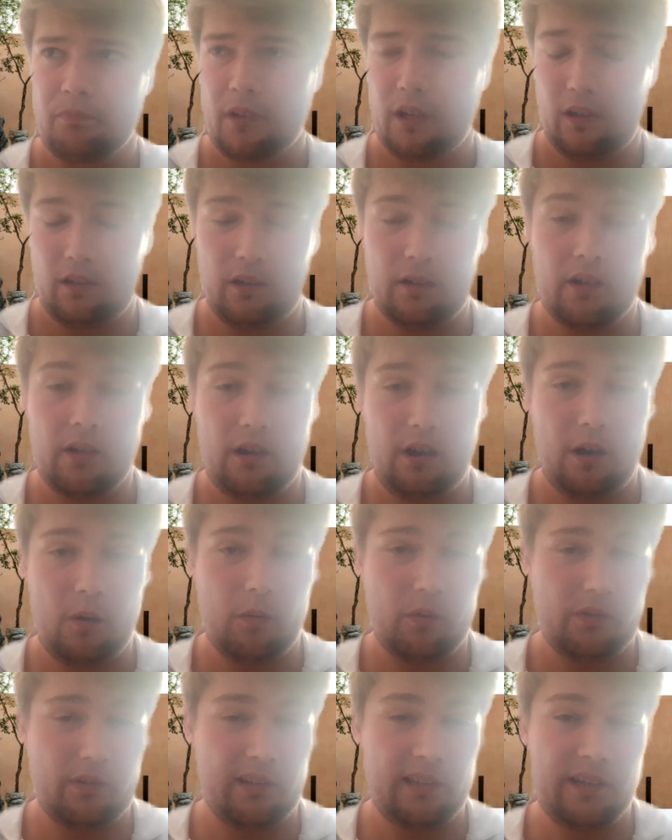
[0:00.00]
look, I
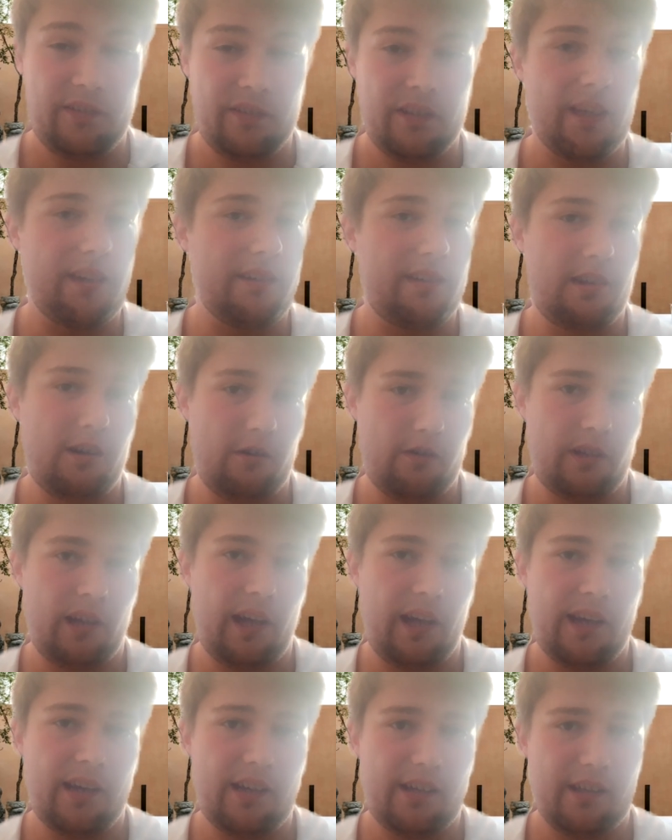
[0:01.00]
want to leave, and they said
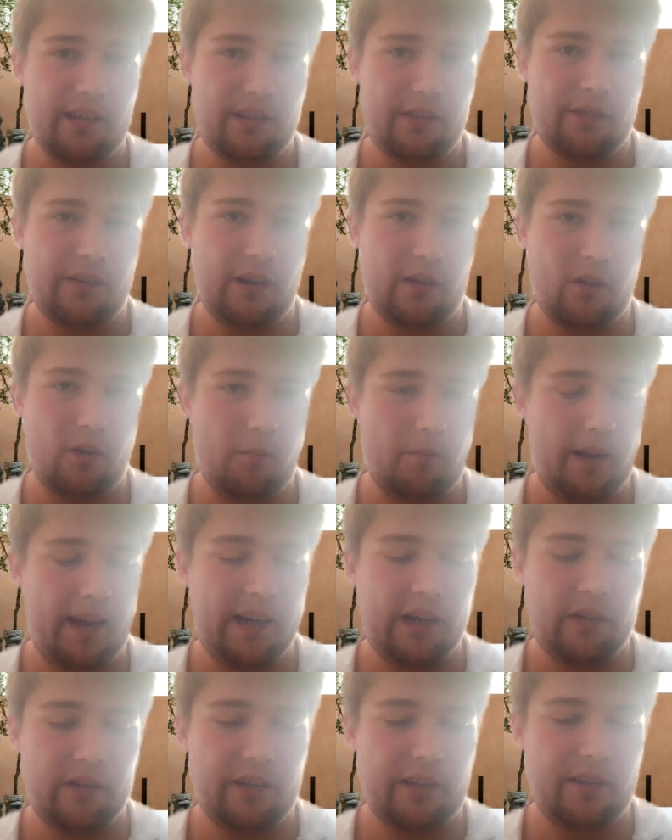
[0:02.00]
okay, and they've now gone
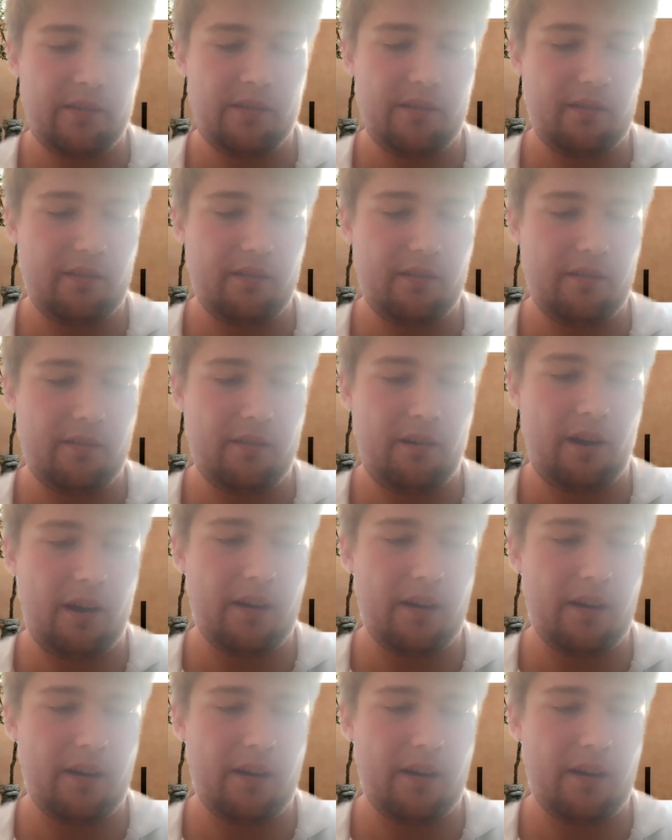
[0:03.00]
back on it. I